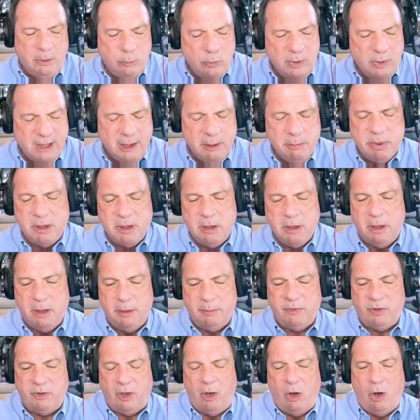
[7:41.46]
really
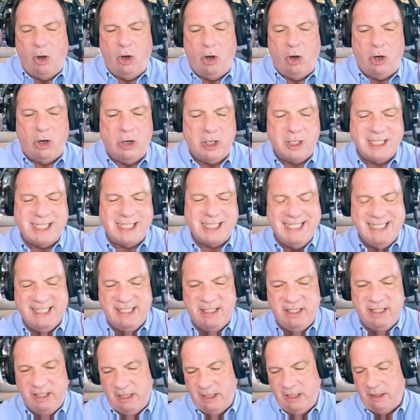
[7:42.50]
becomes a heart
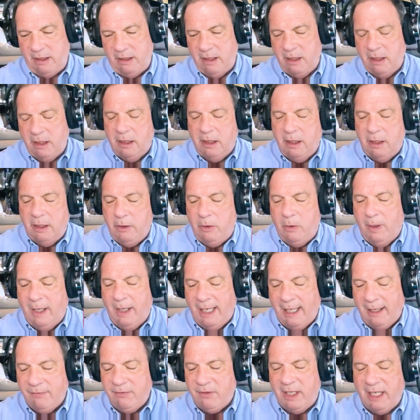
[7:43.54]
intent. You
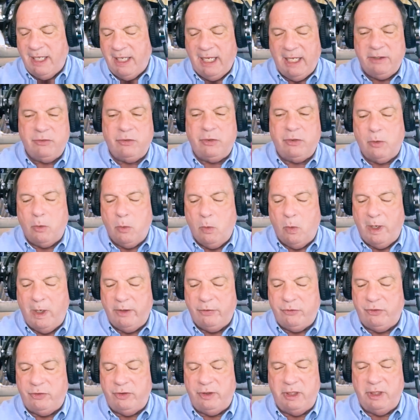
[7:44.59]
have to ask the
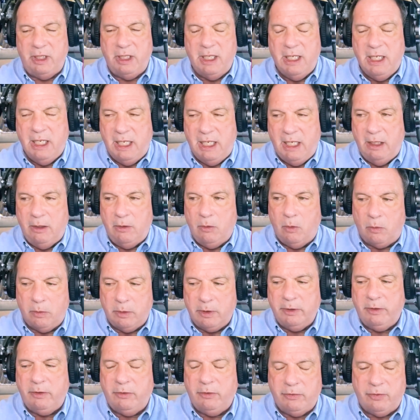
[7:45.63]
question, in
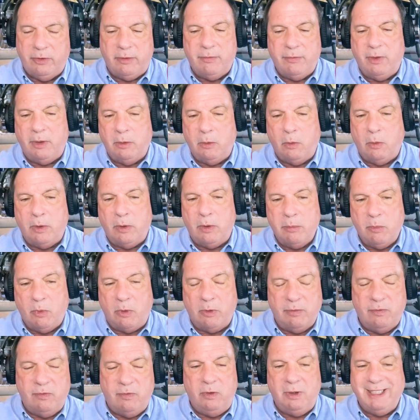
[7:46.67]
order to serve the Lord
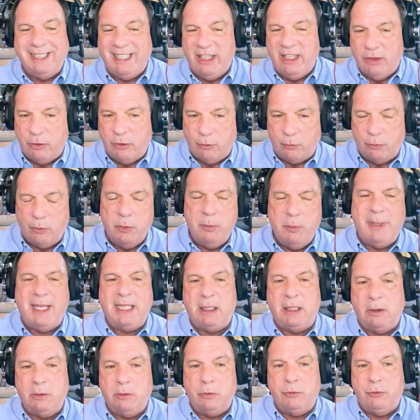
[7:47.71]
more fully through my
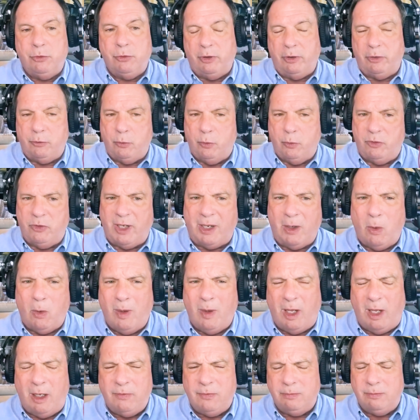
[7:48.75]
local church, which
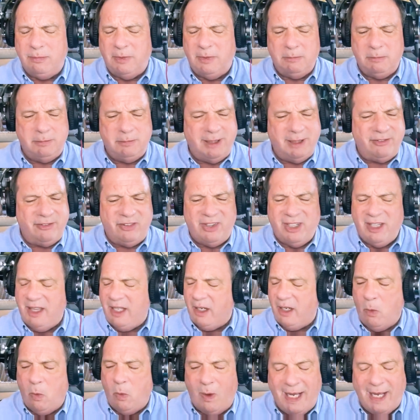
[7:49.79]
I say
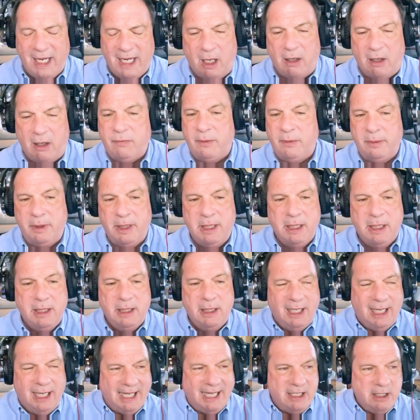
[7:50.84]
that quite often.
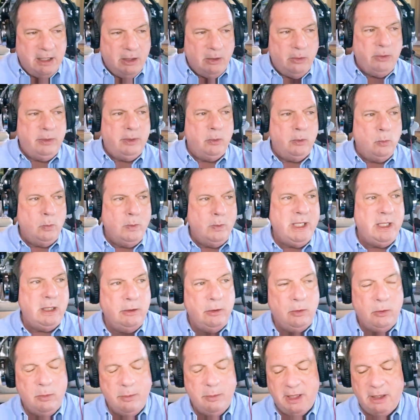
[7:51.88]
I know that we
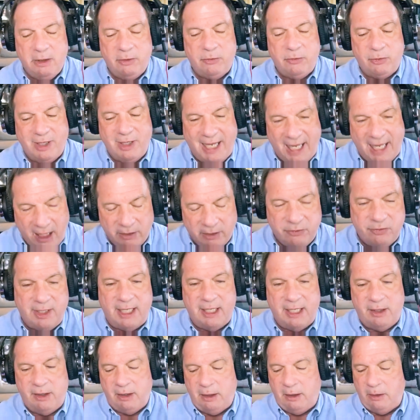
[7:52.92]
can do ministry
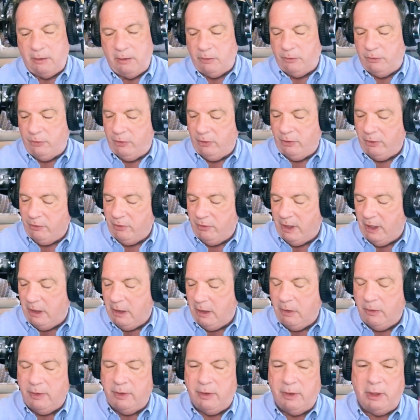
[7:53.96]
outside of the local church, and I
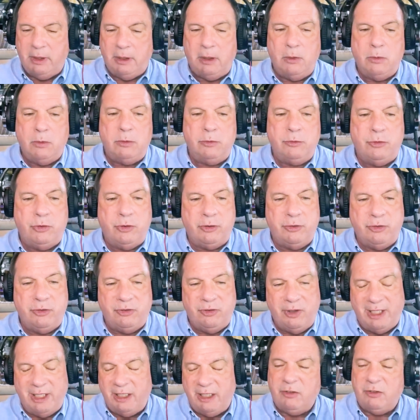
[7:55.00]
know that the local church
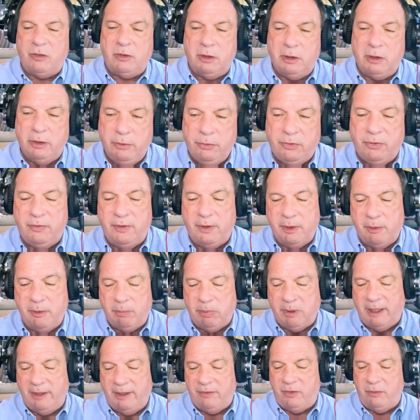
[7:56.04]
is not exclusive in the
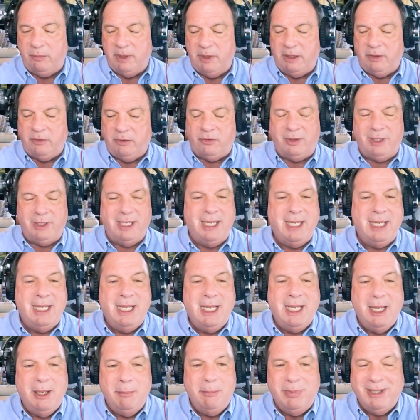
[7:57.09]
place of ministry,
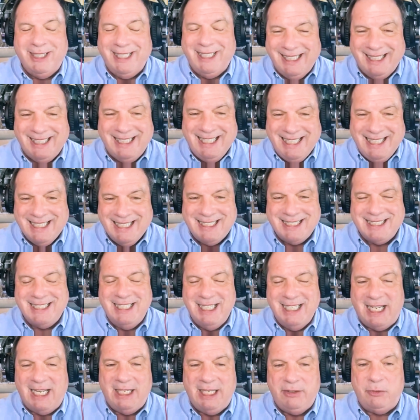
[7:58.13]
but it is
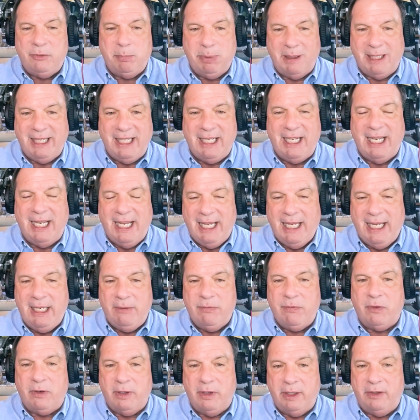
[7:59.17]
God's plan A
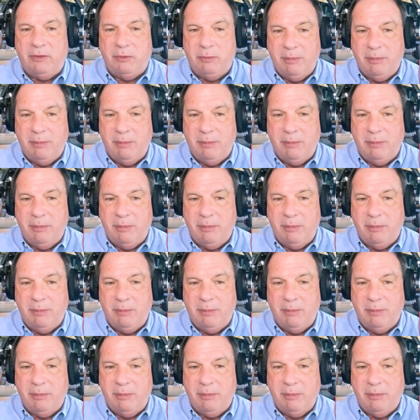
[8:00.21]
for his